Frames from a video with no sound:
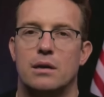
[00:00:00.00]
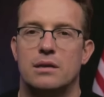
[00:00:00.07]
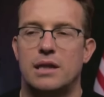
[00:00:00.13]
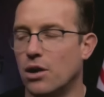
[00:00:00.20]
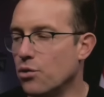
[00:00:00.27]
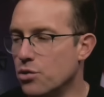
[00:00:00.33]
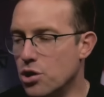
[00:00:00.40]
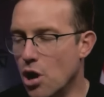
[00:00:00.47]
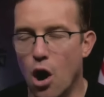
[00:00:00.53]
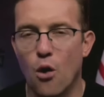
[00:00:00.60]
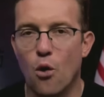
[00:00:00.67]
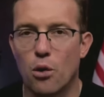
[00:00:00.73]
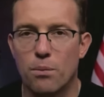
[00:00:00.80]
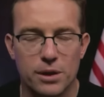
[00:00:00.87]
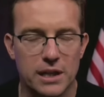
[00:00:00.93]
They don't
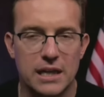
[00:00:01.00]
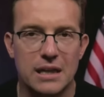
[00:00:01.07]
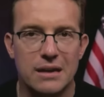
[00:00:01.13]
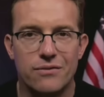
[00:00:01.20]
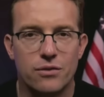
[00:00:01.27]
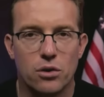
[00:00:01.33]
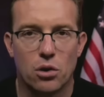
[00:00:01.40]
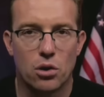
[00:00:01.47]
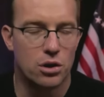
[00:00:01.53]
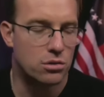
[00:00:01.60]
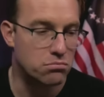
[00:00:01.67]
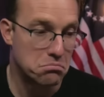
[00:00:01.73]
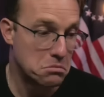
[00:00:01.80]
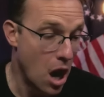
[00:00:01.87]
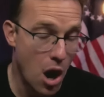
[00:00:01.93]
know or believe
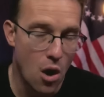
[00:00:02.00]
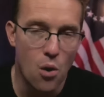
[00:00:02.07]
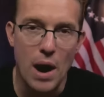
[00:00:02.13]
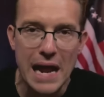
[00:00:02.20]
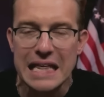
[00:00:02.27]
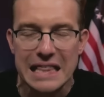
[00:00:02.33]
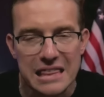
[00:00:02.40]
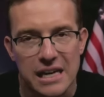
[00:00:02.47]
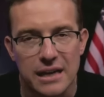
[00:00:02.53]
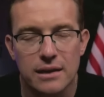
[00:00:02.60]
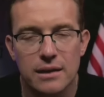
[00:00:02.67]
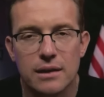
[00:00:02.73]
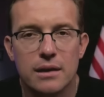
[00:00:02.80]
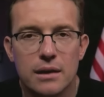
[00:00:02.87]
or know anything,